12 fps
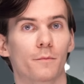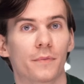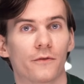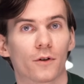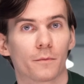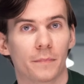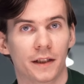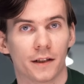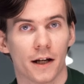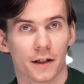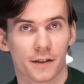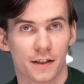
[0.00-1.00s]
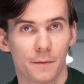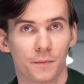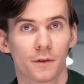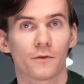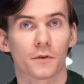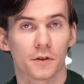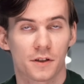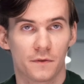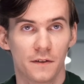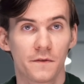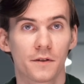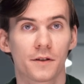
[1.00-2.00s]
before being accepted for
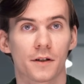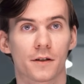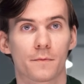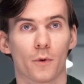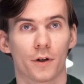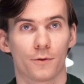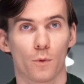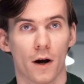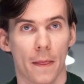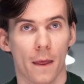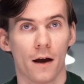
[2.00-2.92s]
Swift 6.1.